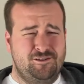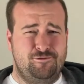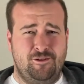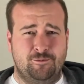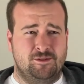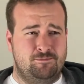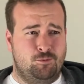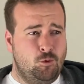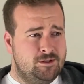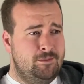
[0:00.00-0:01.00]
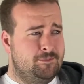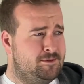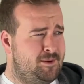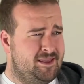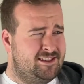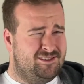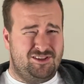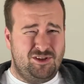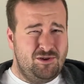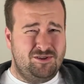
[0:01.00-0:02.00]
two films brought him up to be this
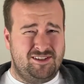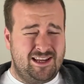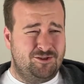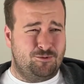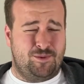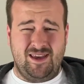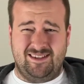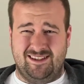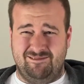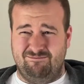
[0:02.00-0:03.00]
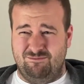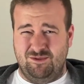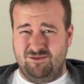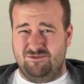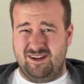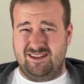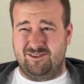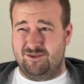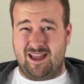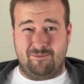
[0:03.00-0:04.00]
huge central piece and he wasn't really
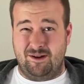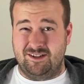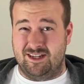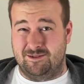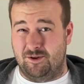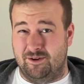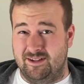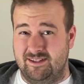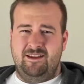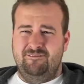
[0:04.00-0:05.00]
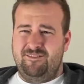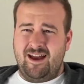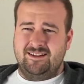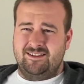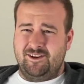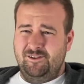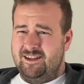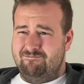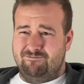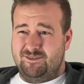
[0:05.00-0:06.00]
doing that much here to be honest. In fact, the
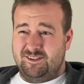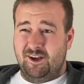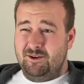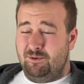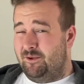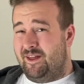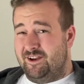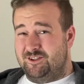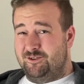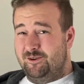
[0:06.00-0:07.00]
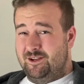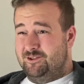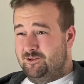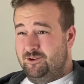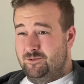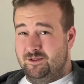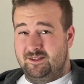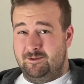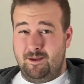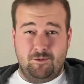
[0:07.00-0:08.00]
only side plot that I truly enjoyed was
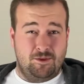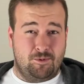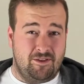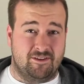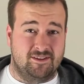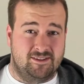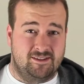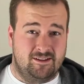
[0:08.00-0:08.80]
the bit with the brothers.